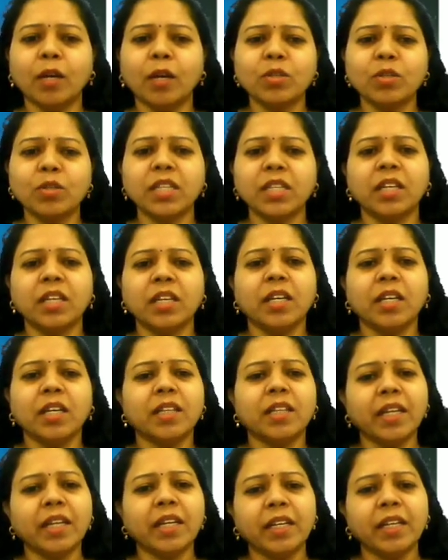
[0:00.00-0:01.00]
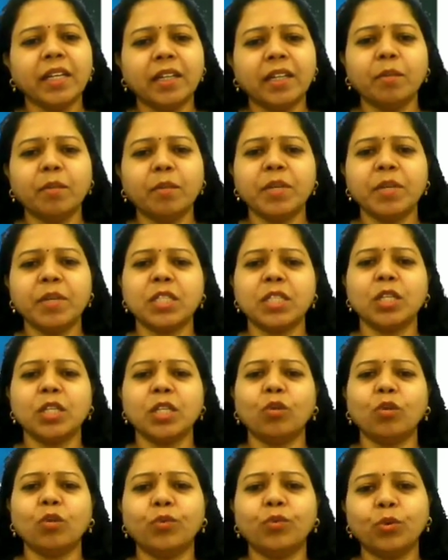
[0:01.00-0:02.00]
Now see, the
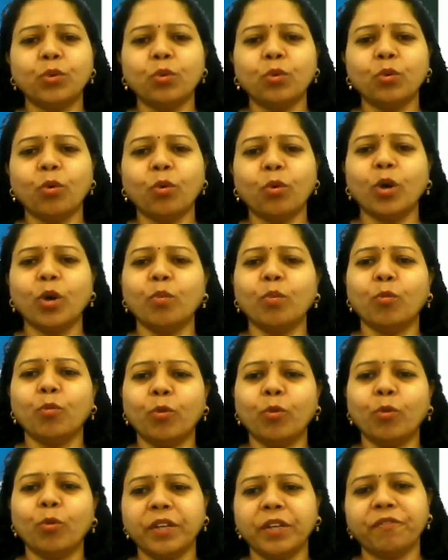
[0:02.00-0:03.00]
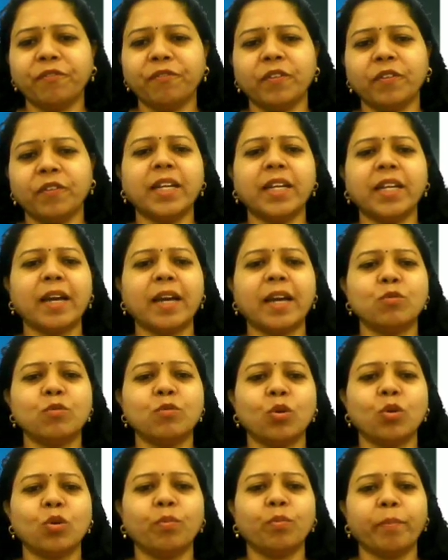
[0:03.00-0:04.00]
intermixing of two or more different
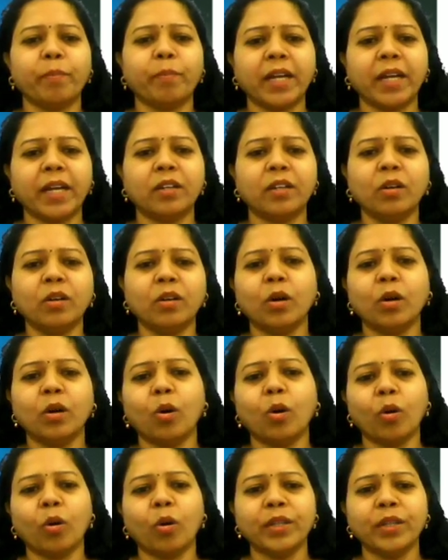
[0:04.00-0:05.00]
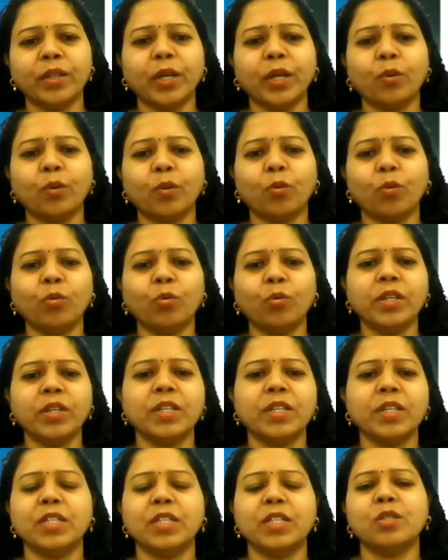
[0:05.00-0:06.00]
types of matter on their own
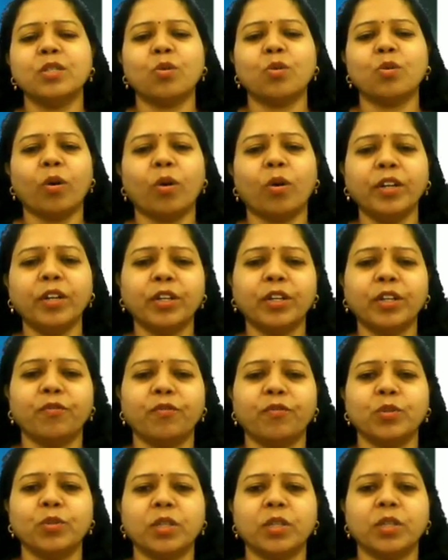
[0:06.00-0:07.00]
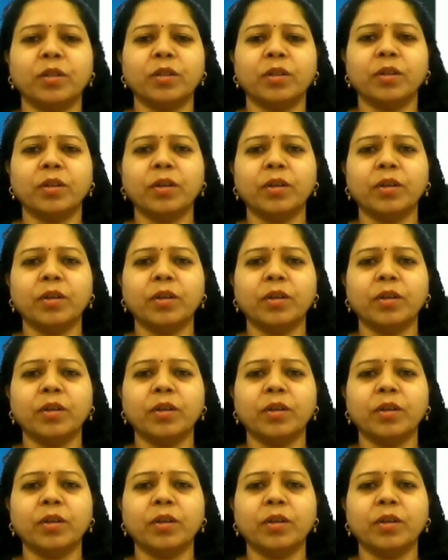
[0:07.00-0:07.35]
is called diffusion.